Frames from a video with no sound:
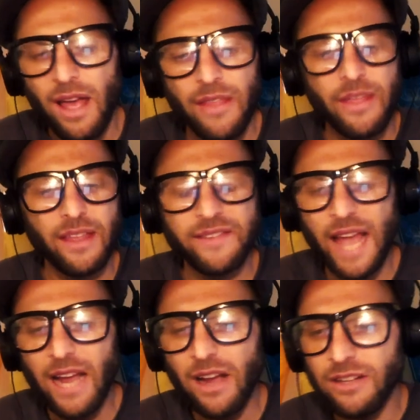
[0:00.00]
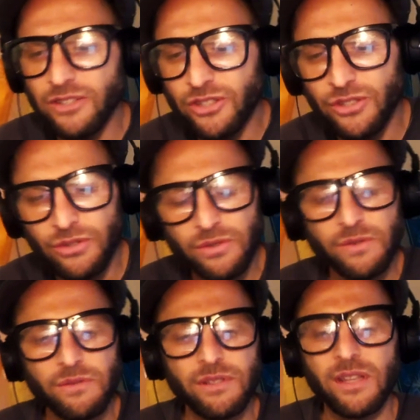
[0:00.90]
the attack on
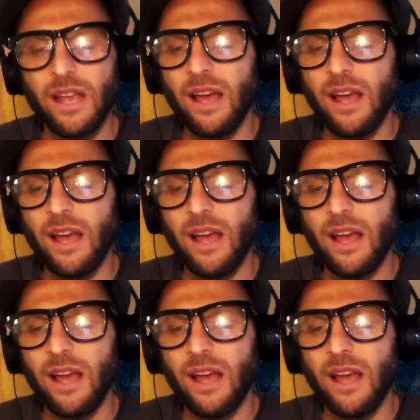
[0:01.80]
Jews,